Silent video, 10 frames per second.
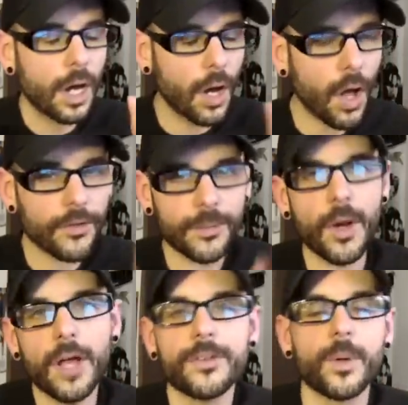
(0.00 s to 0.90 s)
awesome,
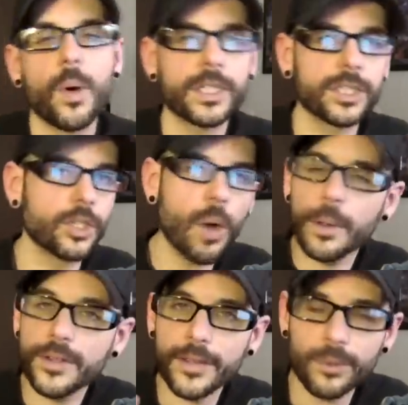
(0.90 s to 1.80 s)
awesome question. You
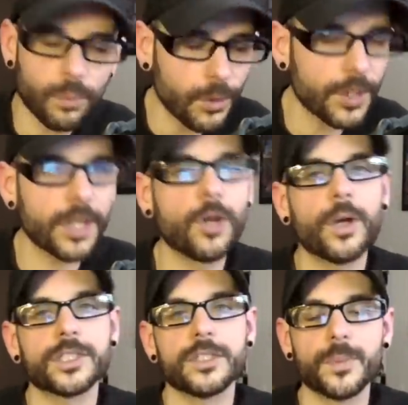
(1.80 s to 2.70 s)
always ask really good
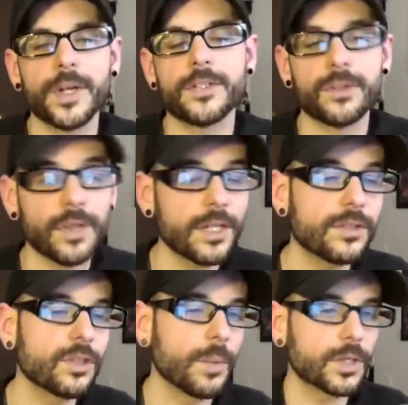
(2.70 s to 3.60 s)
questions, buddy, so thank
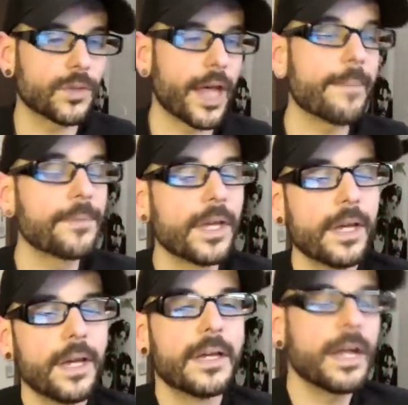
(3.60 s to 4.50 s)
you so much for that.
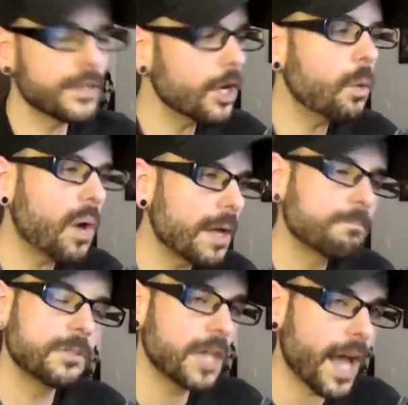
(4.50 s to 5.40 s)
And you know what?
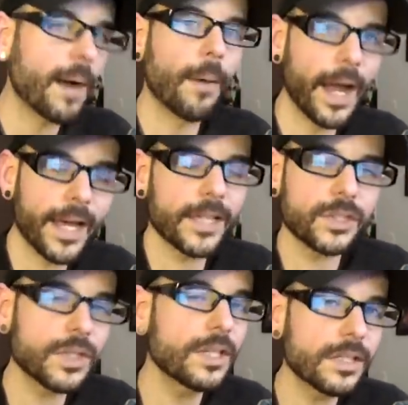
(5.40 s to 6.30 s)
Yeah, I
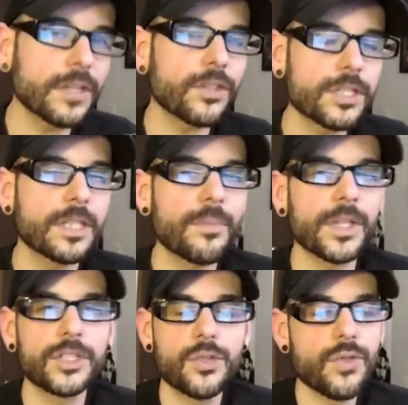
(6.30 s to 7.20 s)
actually think that there's
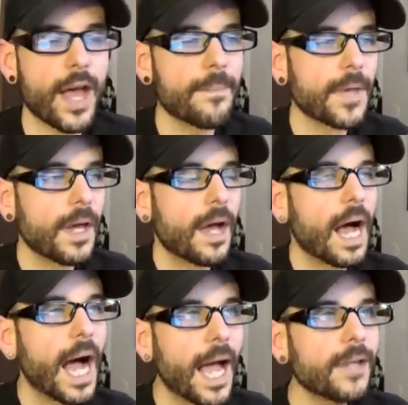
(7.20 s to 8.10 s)
something to that.
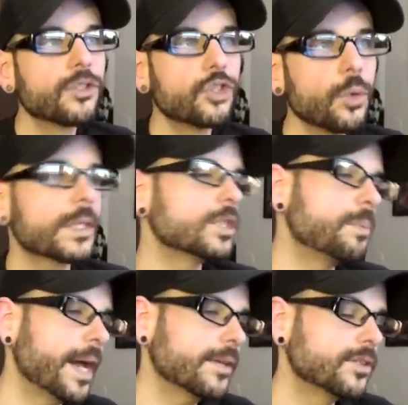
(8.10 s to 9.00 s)
I do
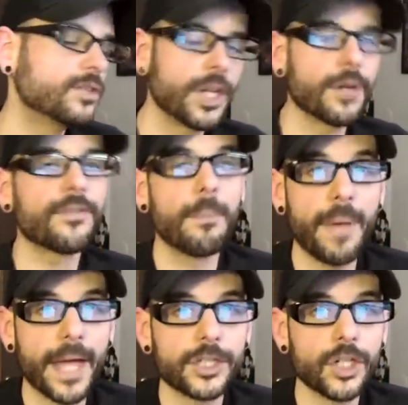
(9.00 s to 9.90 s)
expect to hear from
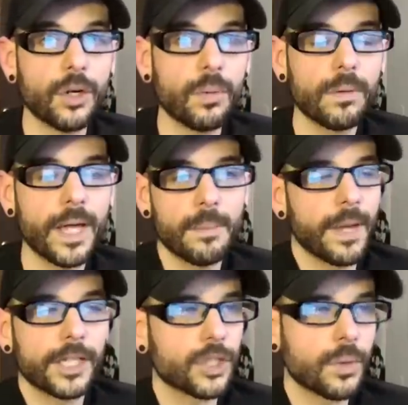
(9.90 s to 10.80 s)
Banjo and
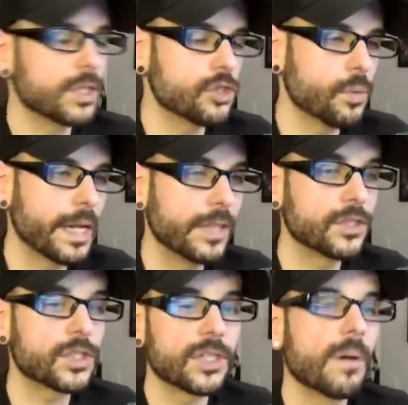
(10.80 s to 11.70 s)
Banjo Kazooie
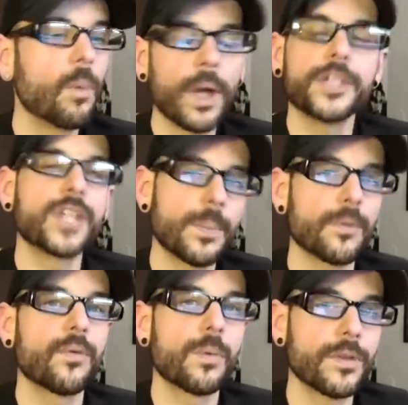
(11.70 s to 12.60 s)
in some way, shape,
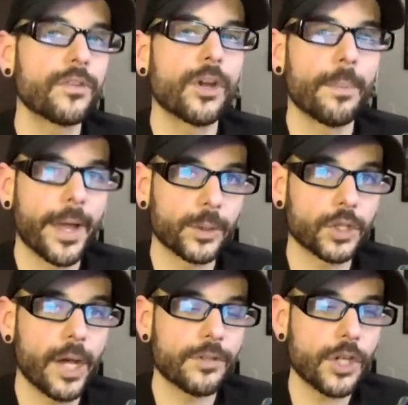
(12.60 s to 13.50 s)
or form this year at
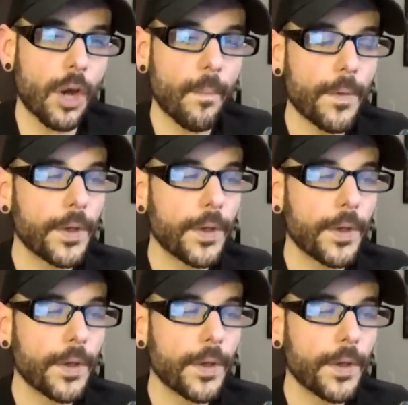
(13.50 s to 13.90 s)
Microsoft Show.